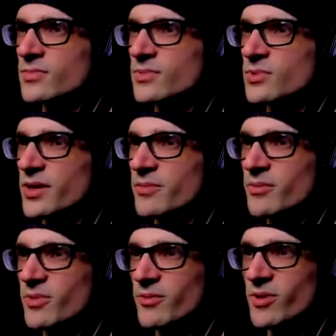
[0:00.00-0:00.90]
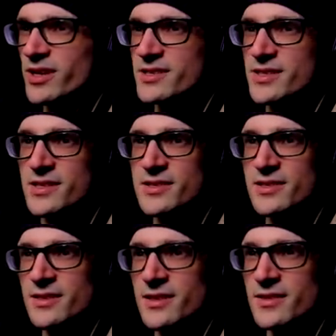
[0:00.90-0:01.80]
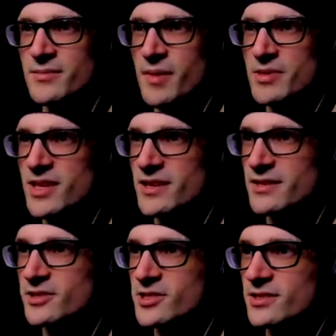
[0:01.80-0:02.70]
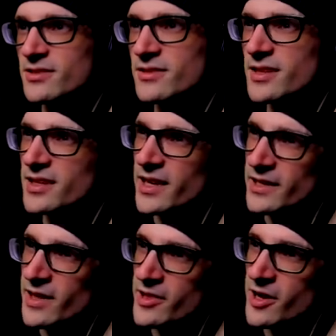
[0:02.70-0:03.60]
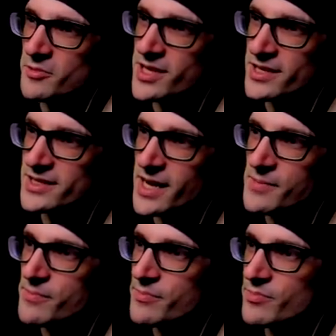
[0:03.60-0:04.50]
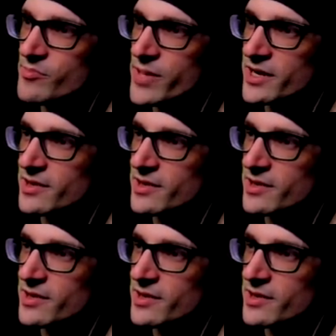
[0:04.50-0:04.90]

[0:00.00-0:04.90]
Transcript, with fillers: So wait, what, what, what is this? Maybe it's like just it, I thought it was like dead, big,